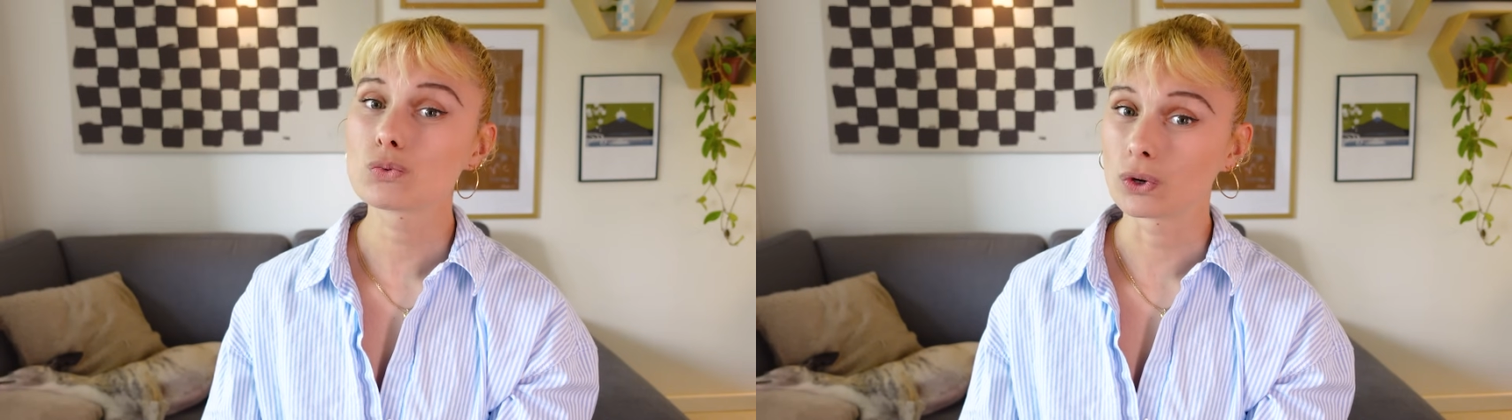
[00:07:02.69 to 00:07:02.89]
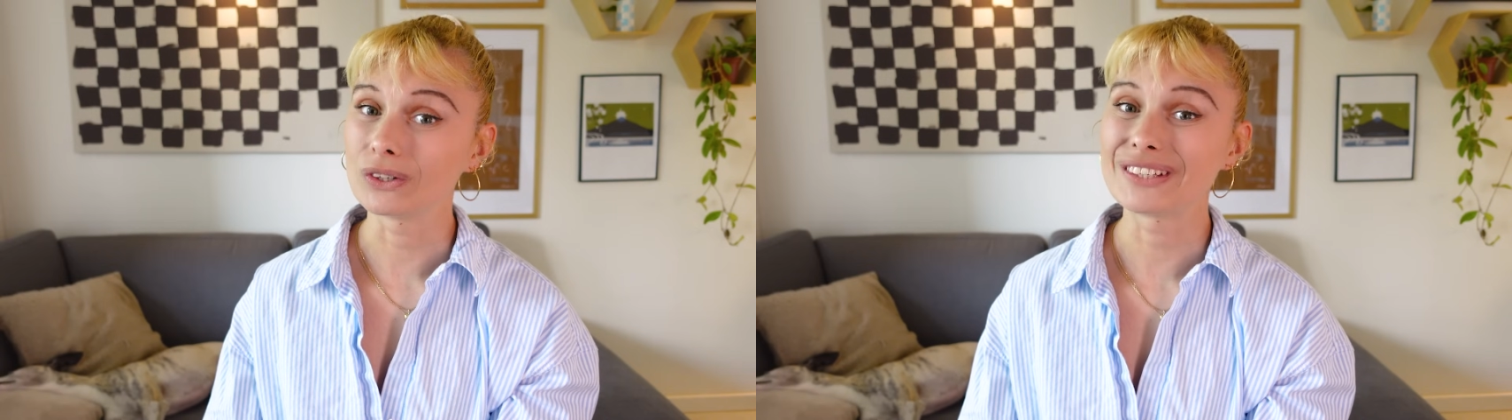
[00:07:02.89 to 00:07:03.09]

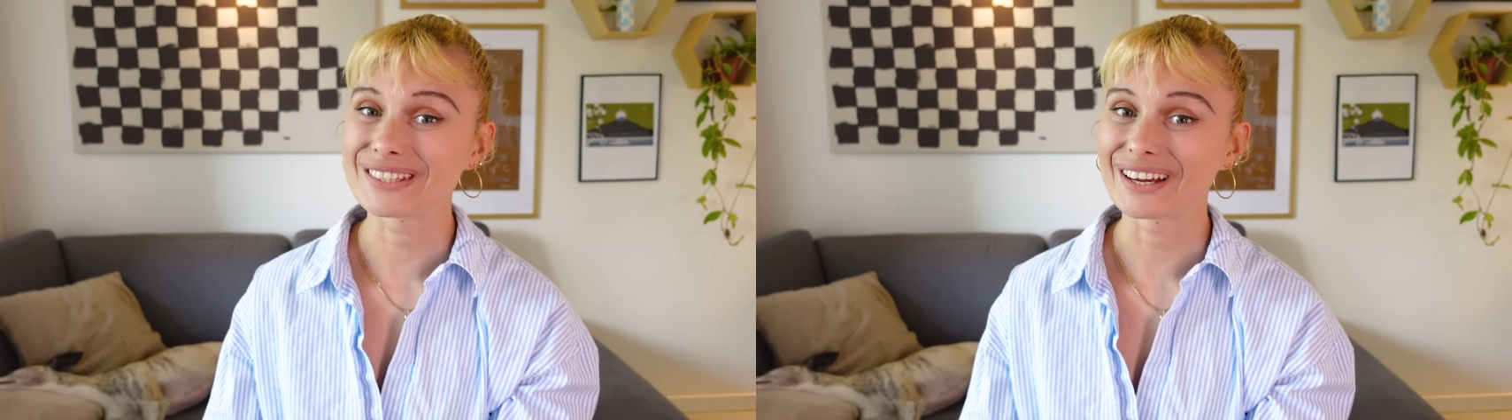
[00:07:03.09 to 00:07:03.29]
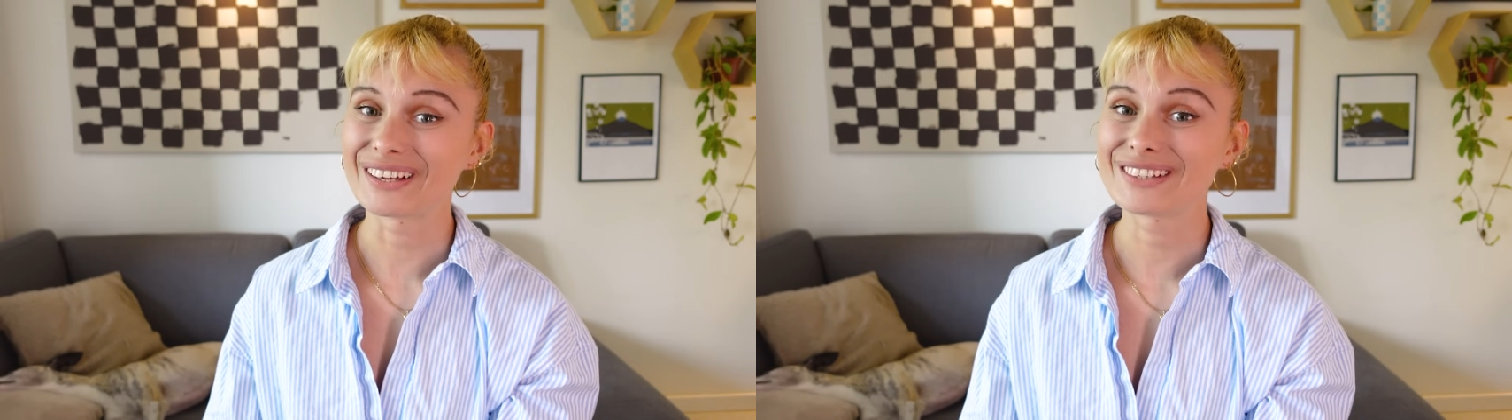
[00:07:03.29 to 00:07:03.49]

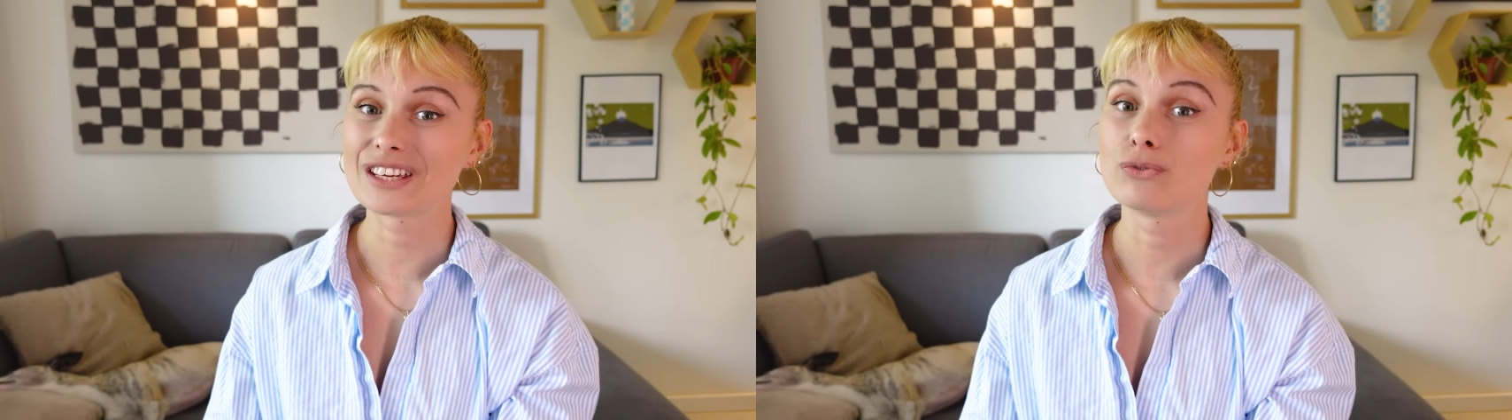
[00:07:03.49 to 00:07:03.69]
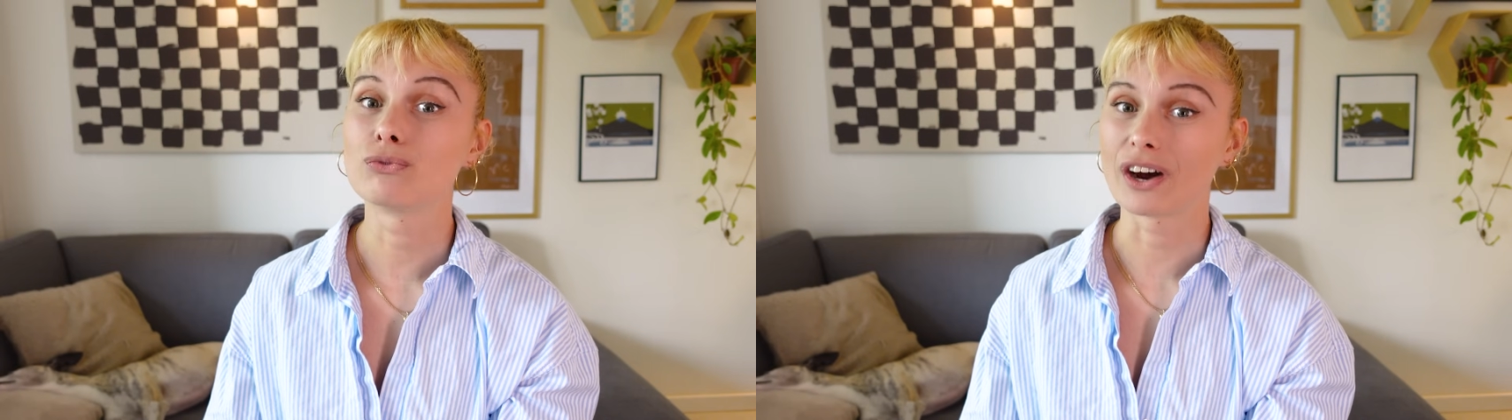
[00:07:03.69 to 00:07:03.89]
well-designed
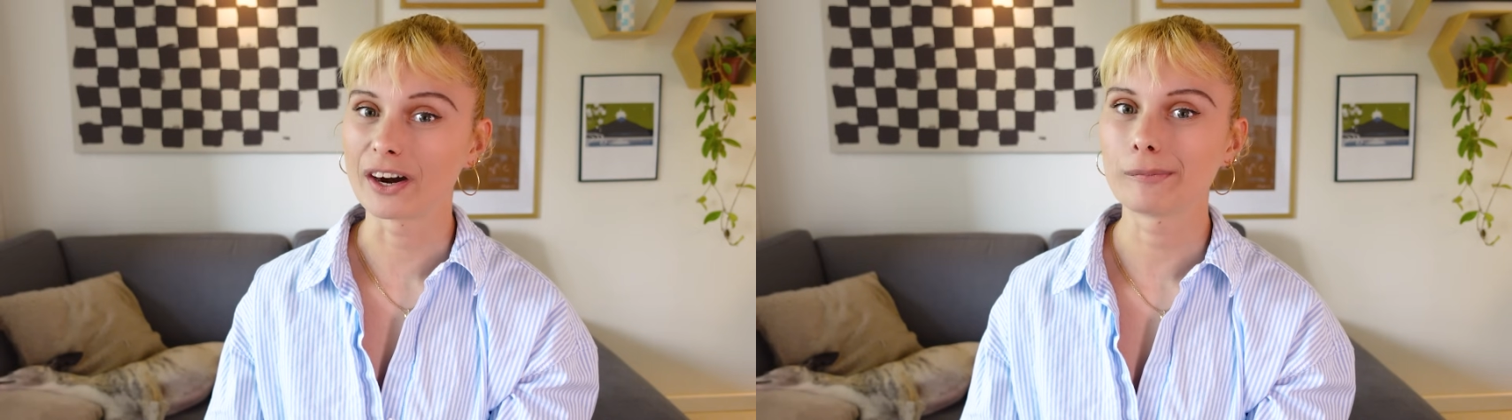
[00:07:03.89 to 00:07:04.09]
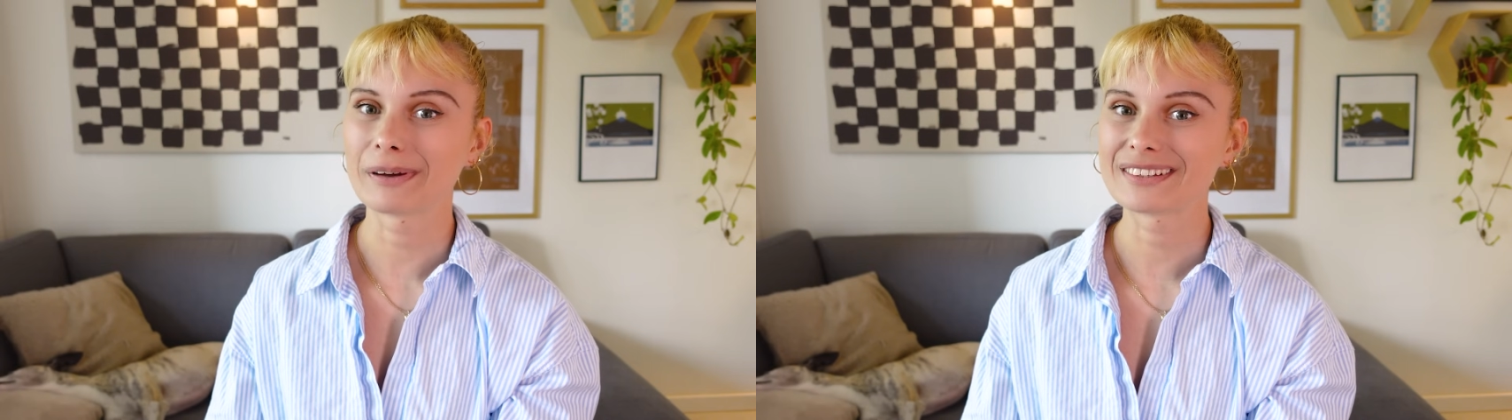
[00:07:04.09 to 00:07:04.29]

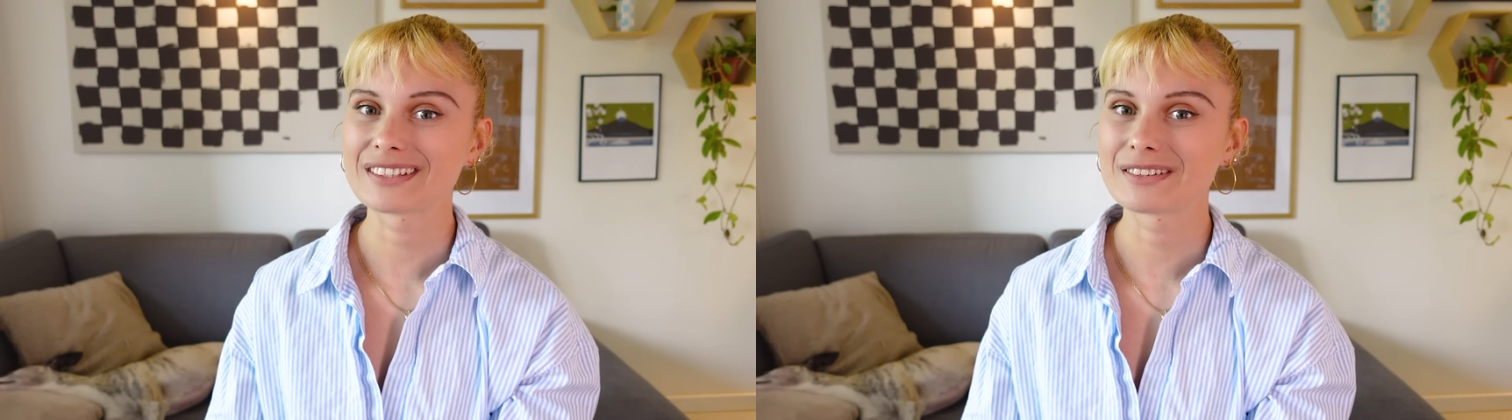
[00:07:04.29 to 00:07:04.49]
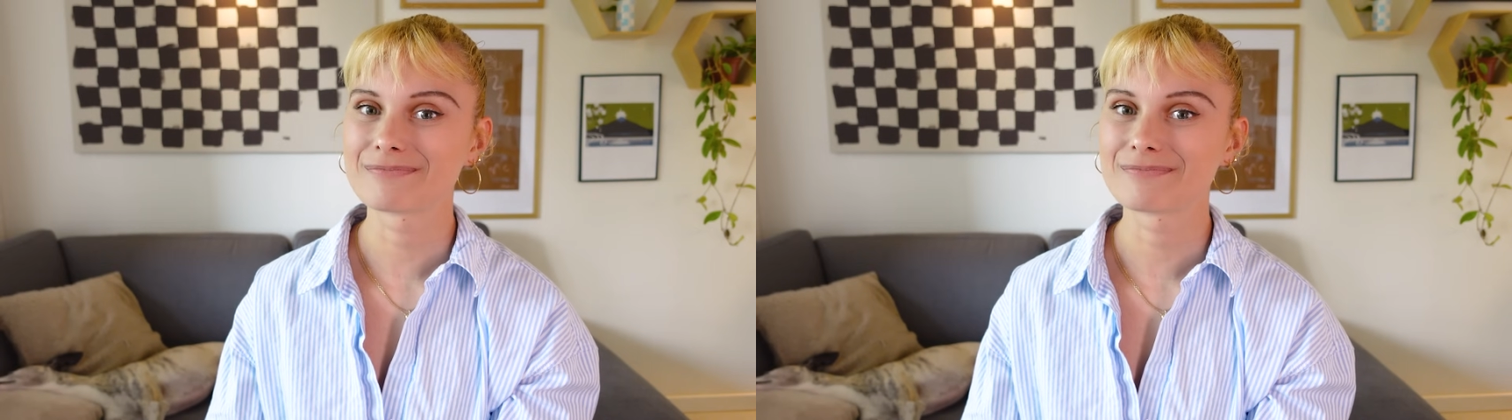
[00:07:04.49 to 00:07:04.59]
environment.